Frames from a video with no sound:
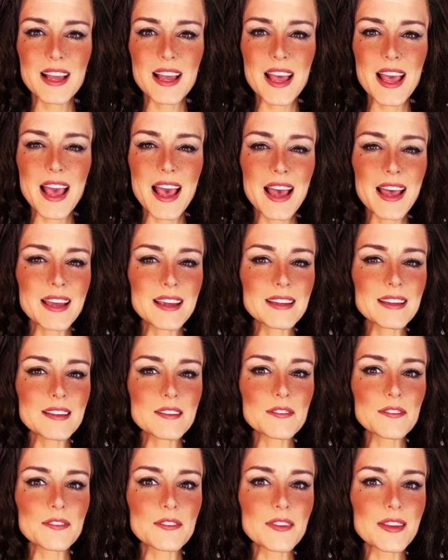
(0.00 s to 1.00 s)
And it
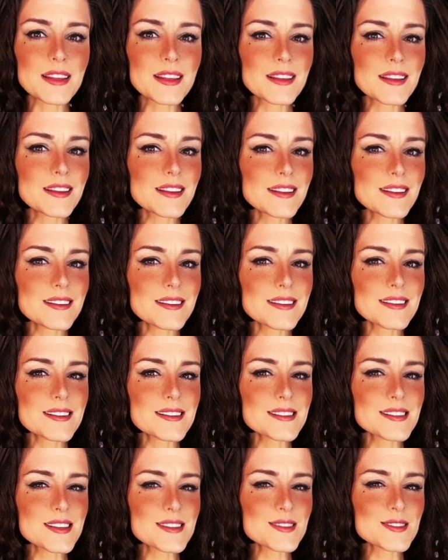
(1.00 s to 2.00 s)

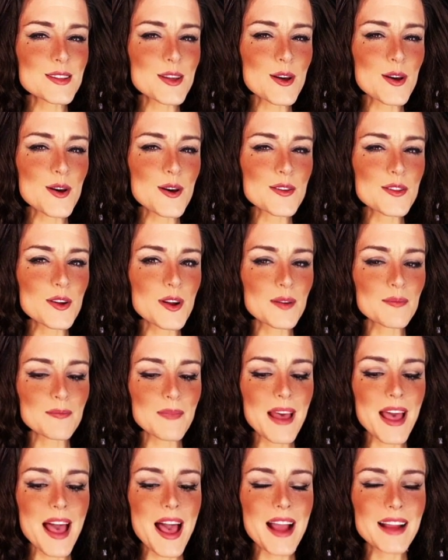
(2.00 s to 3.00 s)
feels as though there are
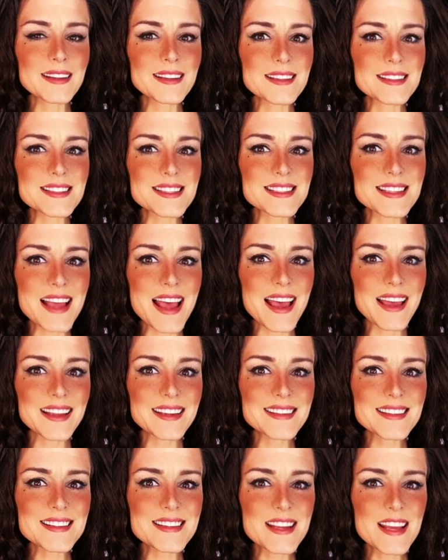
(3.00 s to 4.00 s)
magnets
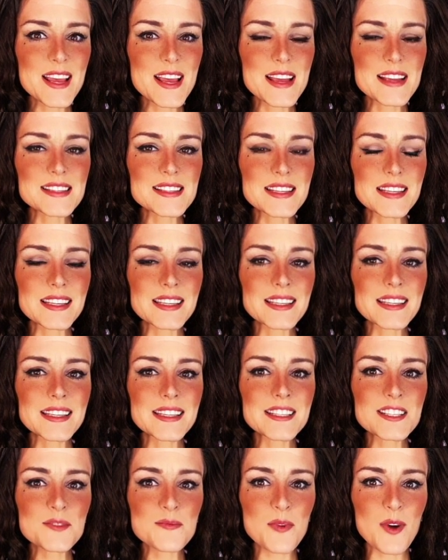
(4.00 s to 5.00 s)
attached to
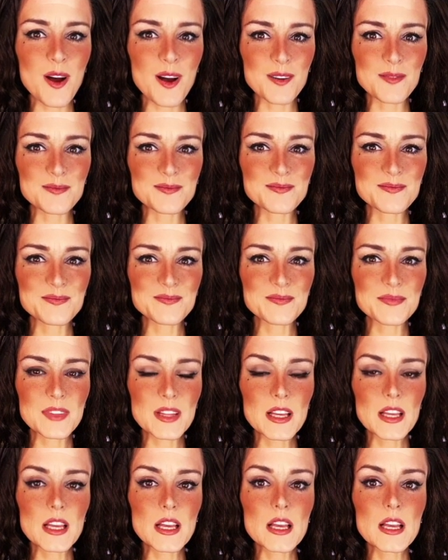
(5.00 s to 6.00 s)
each palm.
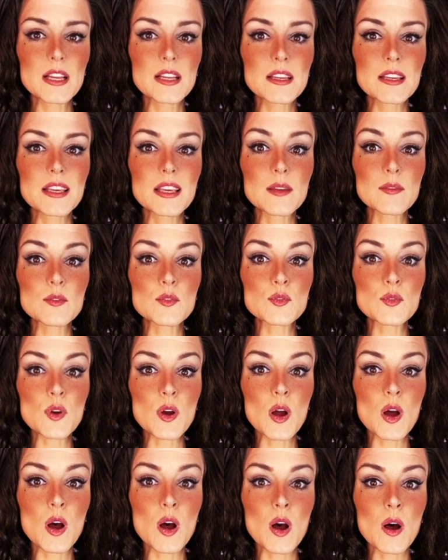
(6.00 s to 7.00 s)
Keep
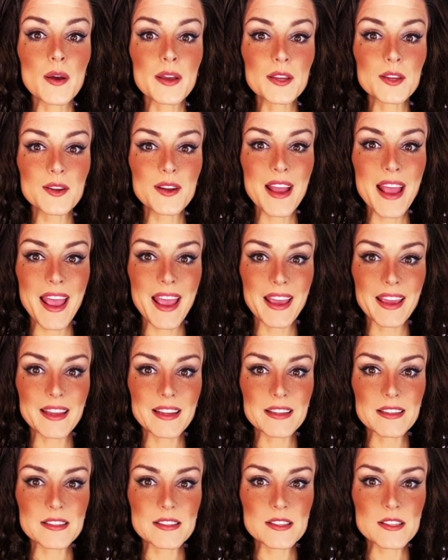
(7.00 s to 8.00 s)
drawing your
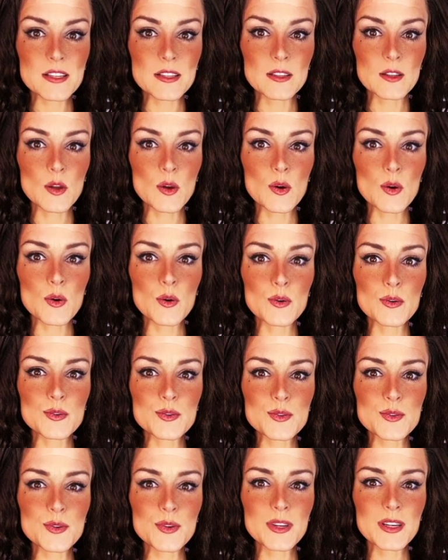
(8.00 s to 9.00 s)
hands
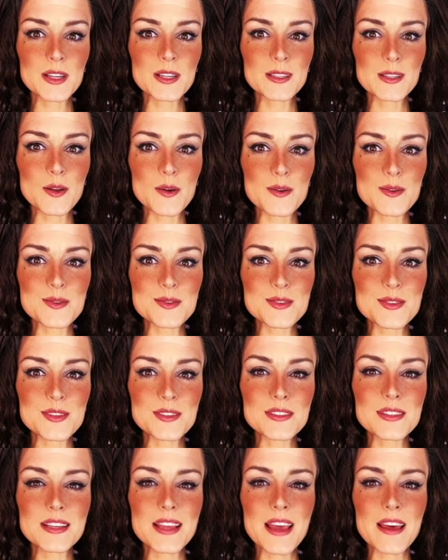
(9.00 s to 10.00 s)
closer and closer
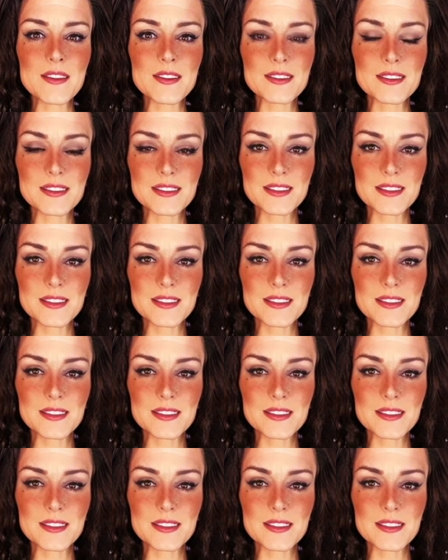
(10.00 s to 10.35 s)
together.